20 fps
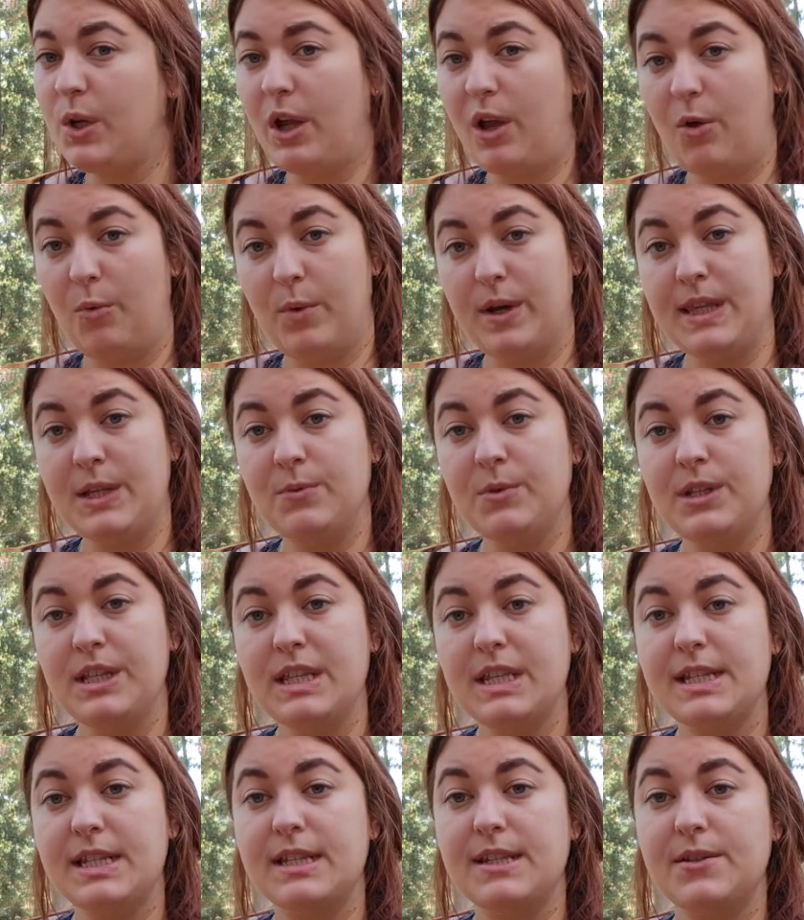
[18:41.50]
when all of
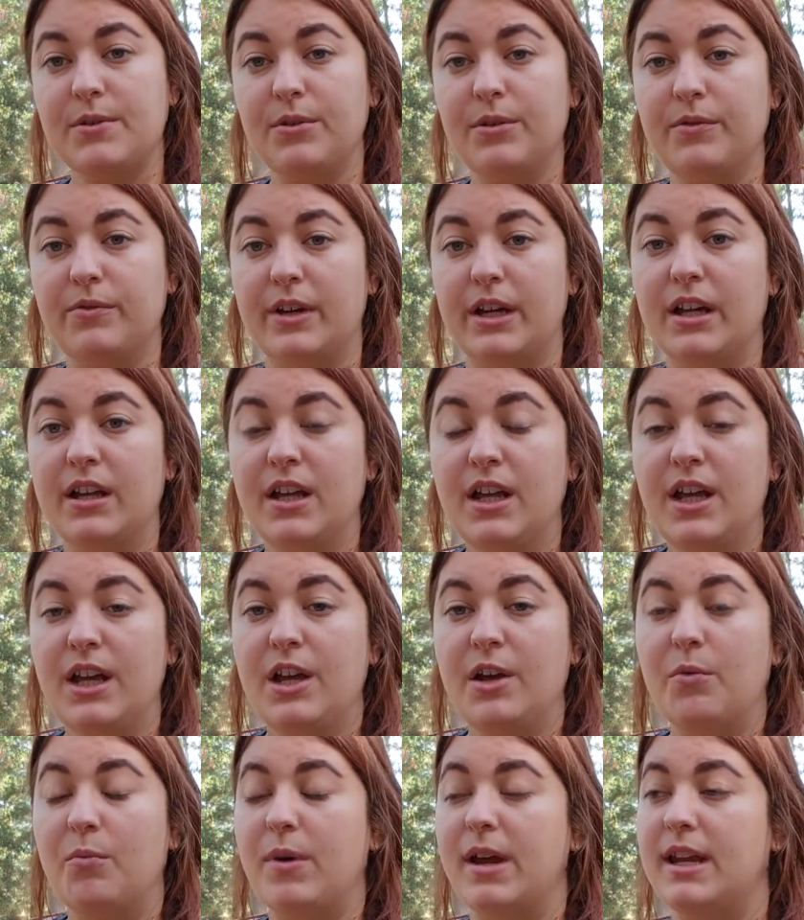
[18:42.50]
this is over,
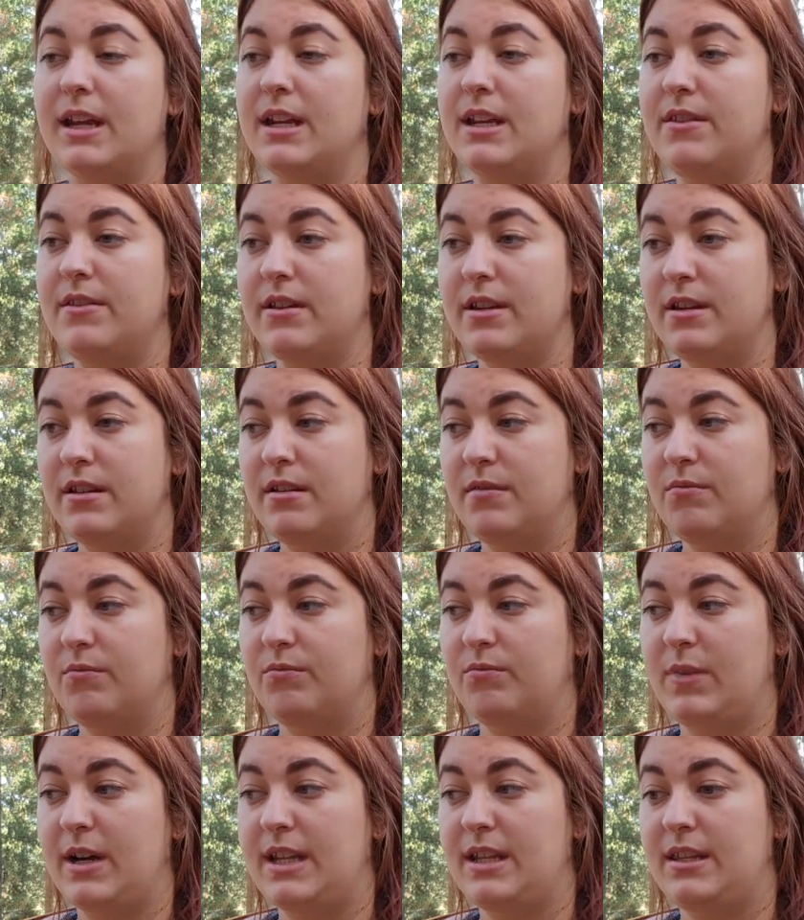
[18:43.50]
when
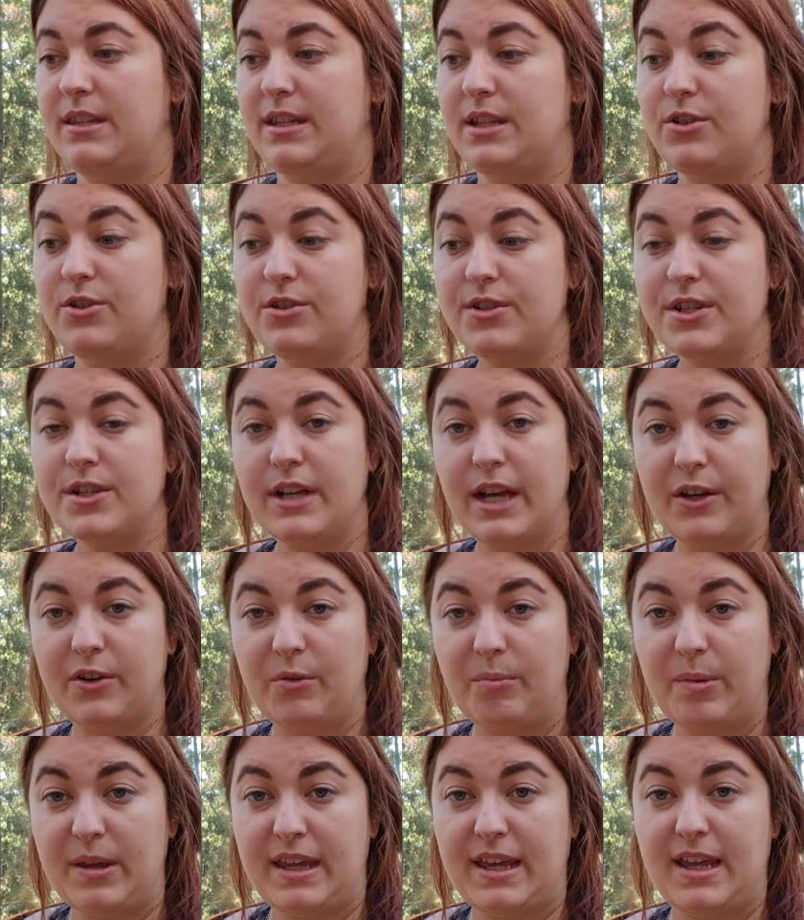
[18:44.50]
the new cycle
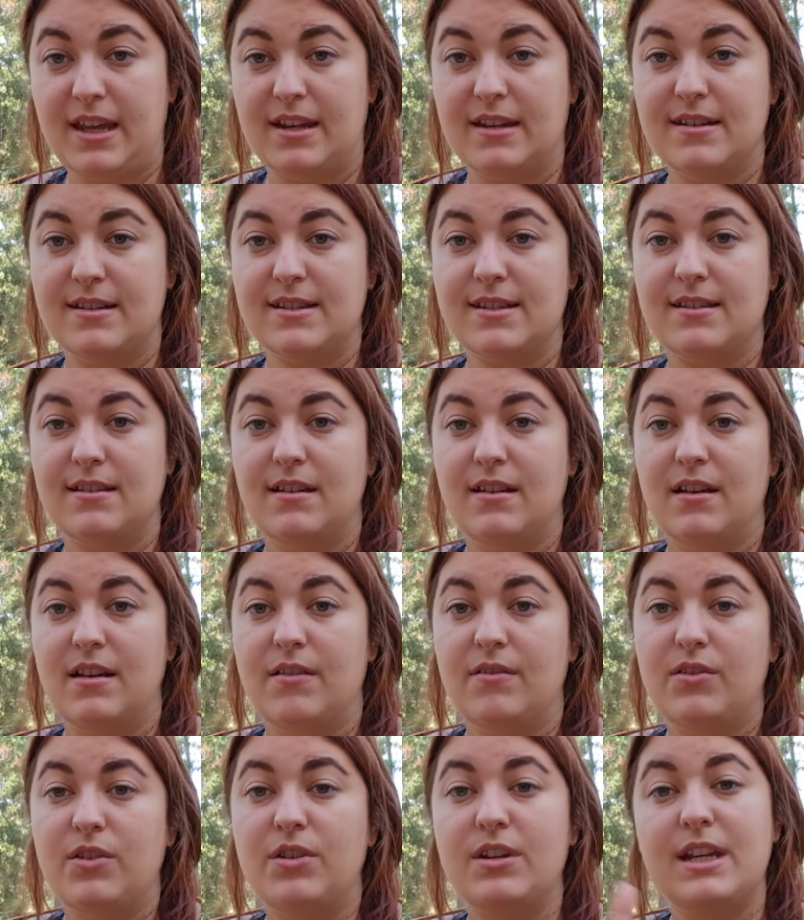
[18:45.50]
begins,
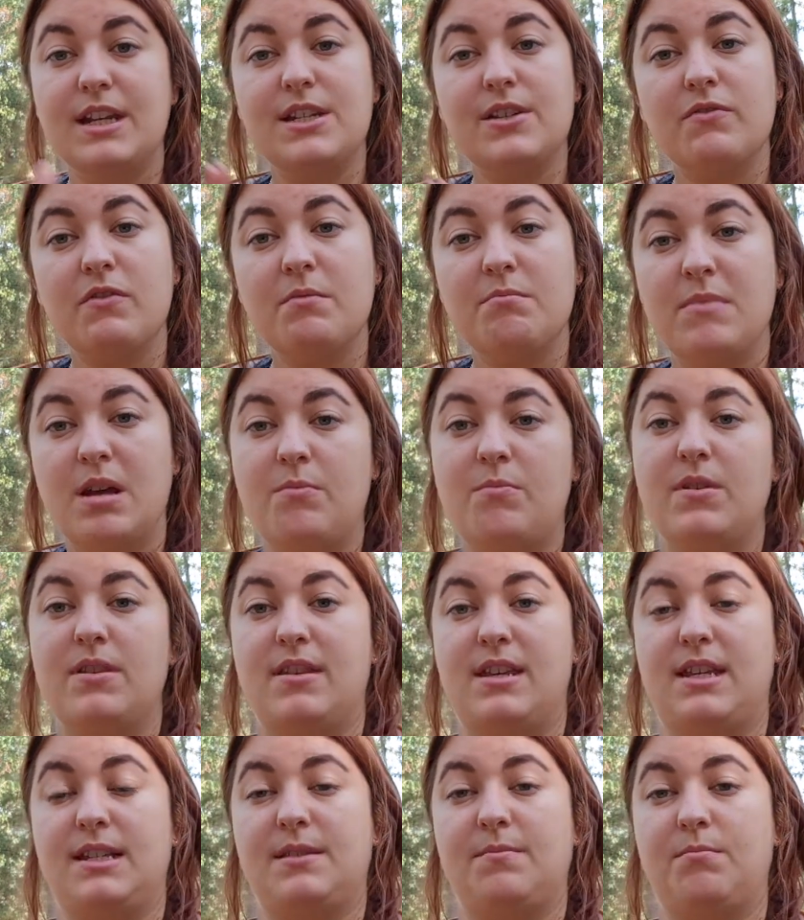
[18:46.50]
you need to remember
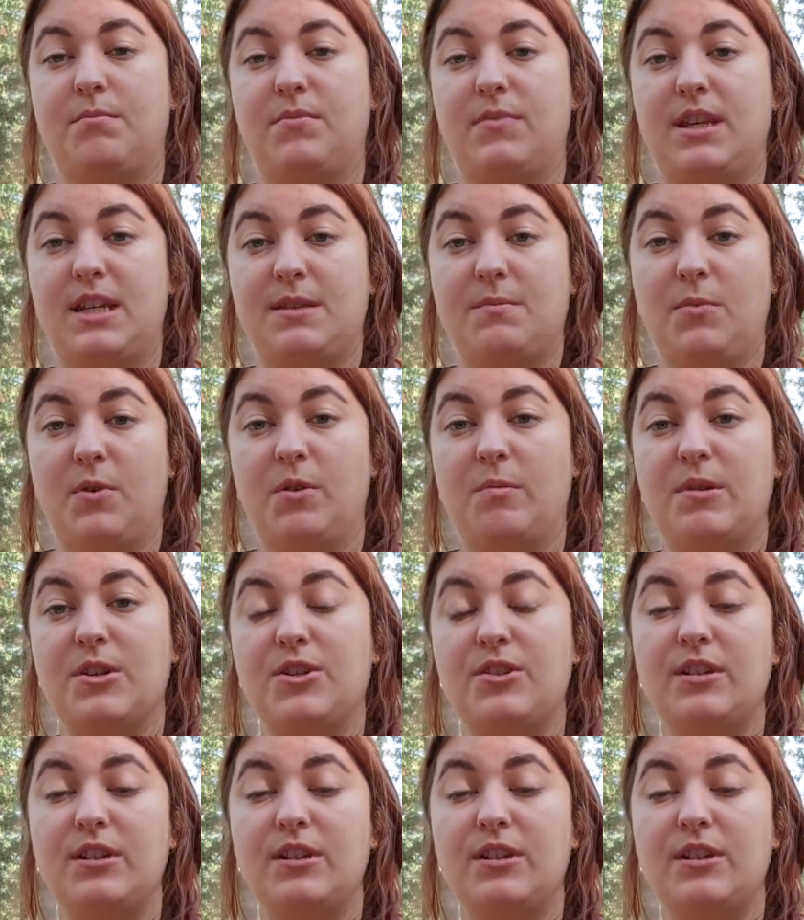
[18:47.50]
these moments.